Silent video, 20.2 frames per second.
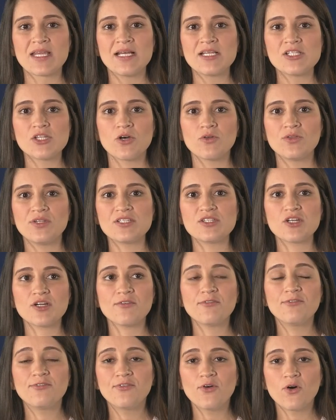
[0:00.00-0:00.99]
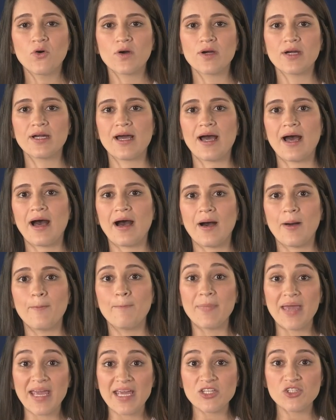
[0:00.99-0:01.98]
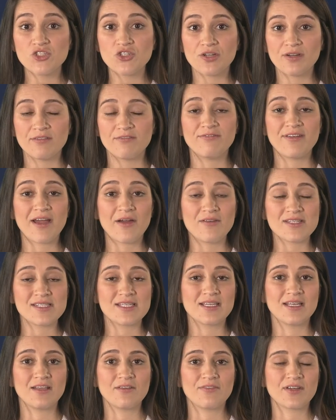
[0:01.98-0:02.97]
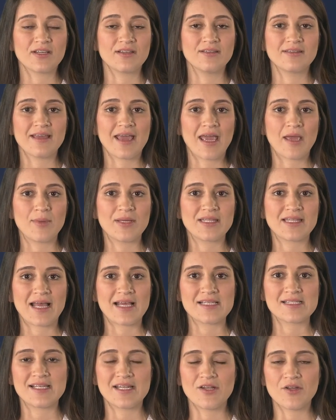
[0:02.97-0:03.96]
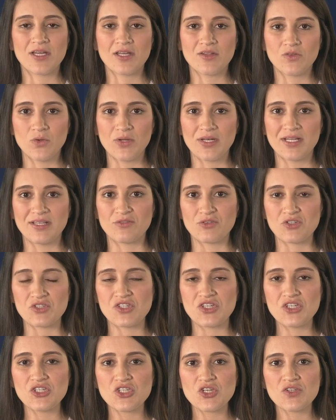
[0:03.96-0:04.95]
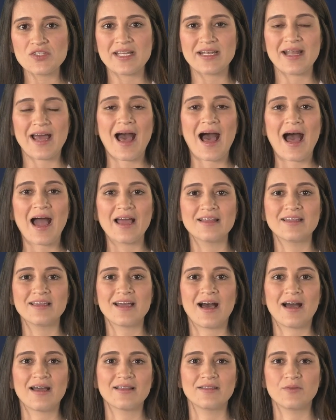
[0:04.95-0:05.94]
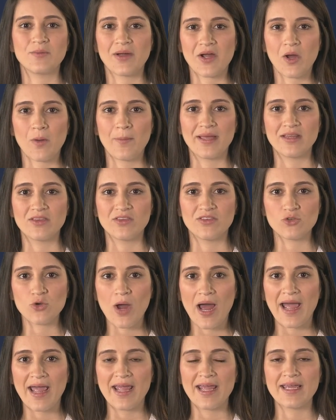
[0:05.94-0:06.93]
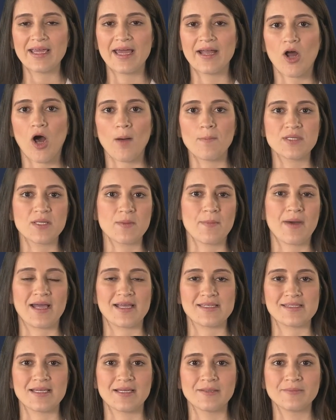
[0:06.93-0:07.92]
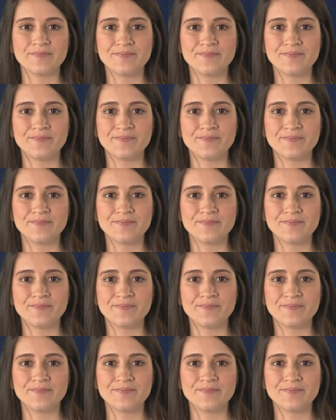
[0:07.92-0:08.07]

So these are 4 major, very significant A/B tests that you can do in interstitials, and I highly recommend trying and optimizing.